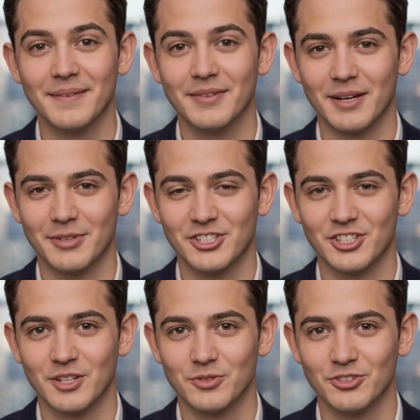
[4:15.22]
Let me
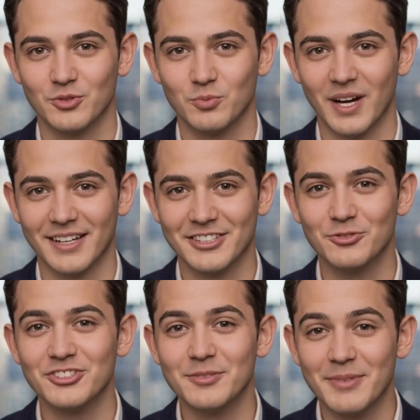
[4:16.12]
share with you why this
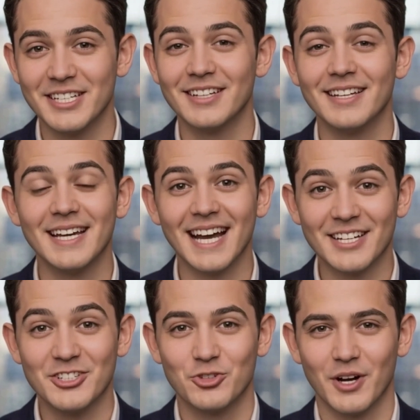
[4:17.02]
was immediately
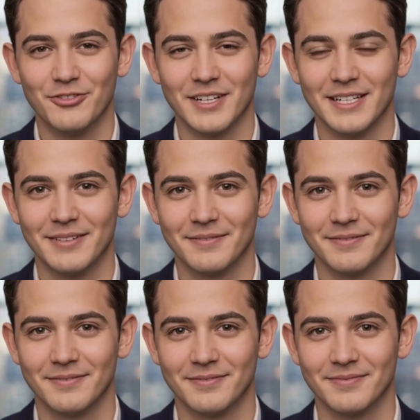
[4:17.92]
catastrophic.
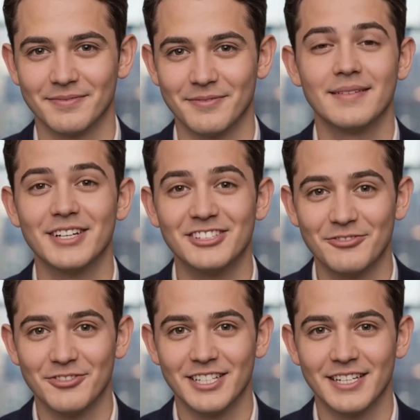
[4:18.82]
This
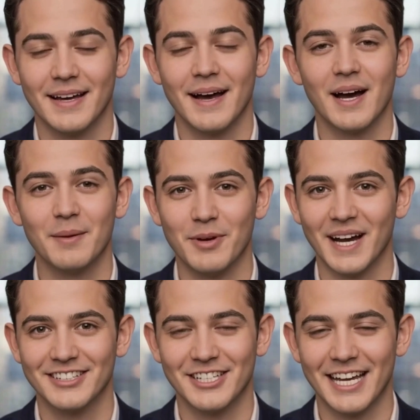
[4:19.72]
fee
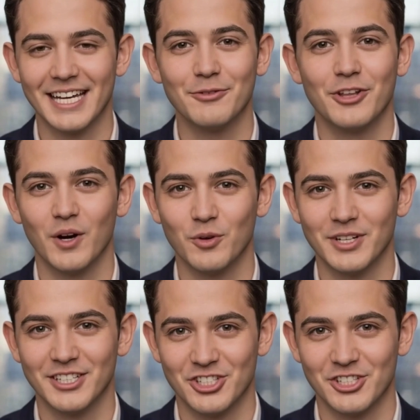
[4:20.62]
applied to games
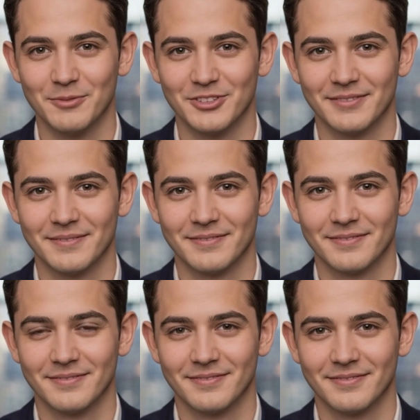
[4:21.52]
already shipped.
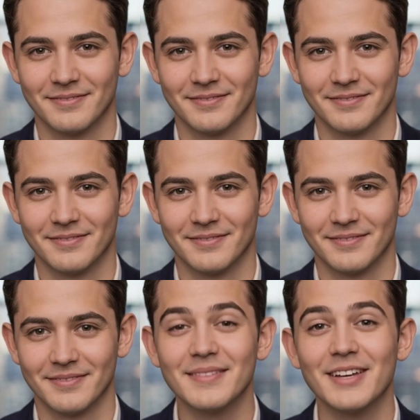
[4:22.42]

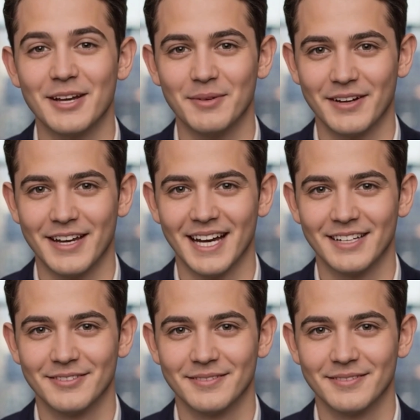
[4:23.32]
Think about that.